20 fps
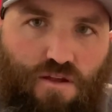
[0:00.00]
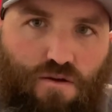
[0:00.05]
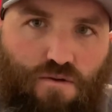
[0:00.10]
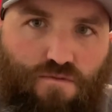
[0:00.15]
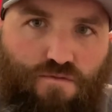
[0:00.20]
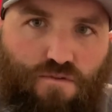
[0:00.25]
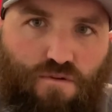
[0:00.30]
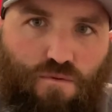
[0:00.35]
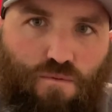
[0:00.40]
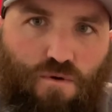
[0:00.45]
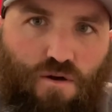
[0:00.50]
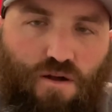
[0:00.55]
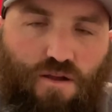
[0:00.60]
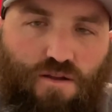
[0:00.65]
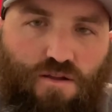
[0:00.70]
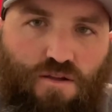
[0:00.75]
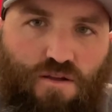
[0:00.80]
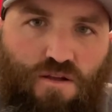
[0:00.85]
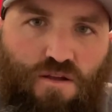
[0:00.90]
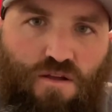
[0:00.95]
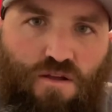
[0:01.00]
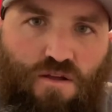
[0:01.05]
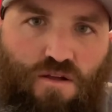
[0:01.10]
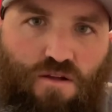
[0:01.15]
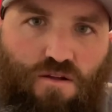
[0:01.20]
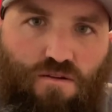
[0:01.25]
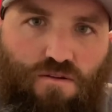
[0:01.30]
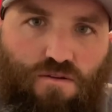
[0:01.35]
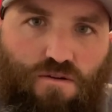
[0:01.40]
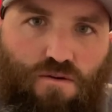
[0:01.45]
for
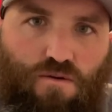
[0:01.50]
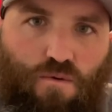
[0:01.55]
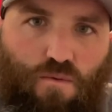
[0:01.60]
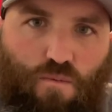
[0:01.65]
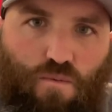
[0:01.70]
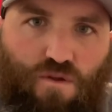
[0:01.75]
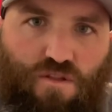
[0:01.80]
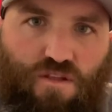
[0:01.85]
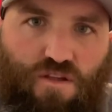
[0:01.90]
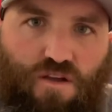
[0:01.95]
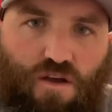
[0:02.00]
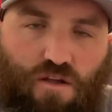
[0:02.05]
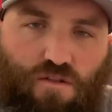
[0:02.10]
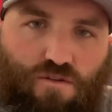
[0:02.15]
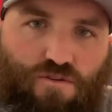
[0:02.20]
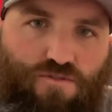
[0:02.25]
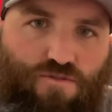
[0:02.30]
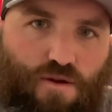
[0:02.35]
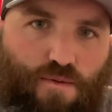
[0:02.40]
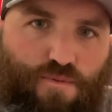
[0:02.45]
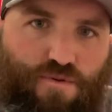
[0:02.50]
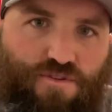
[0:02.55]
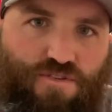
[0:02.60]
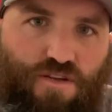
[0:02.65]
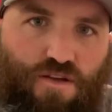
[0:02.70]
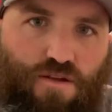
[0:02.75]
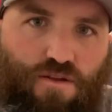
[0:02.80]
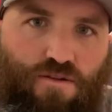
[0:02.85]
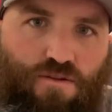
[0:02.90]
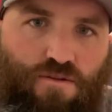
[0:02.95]
what the colors
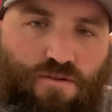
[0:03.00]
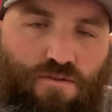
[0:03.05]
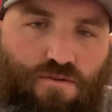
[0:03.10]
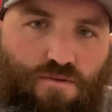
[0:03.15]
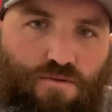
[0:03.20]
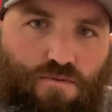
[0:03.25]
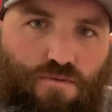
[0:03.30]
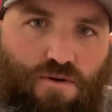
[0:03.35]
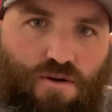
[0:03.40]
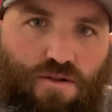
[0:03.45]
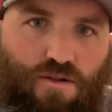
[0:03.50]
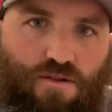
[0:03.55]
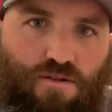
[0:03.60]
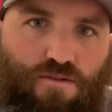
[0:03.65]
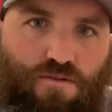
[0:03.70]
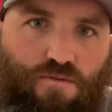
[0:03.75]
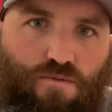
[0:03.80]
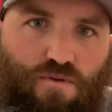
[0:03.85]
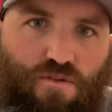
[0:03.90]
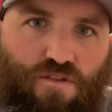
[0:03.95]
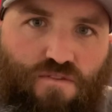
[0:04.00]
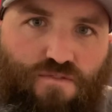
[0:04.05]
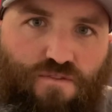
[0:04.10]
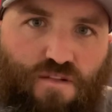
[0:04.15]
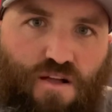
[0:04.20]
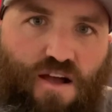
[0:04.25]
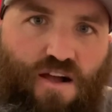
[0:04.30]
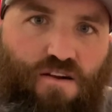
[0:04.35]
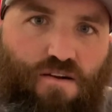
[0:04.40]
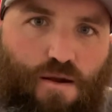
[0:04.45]
represent, what the
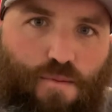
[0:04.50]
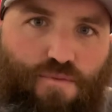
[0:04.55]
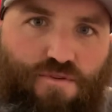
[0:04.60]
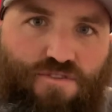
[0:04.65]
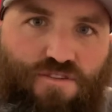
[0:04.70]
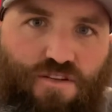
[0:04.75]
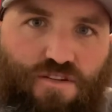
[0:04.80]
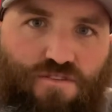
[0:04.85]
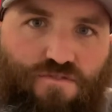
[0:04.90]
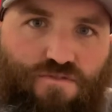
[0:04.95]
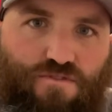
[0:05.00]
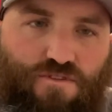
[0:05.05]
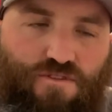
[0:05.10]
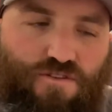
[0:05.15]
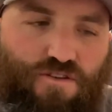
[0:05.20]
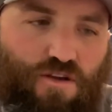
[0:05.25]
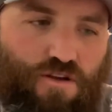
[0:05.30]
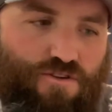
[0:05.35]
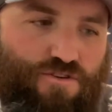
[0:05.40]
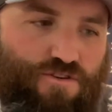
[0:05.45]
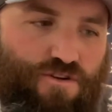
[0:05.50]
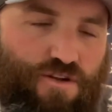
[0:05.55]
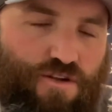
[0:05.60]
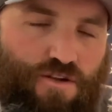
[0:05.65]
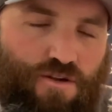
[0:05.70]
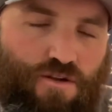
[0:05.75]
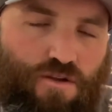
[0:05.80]
flag represents for this country,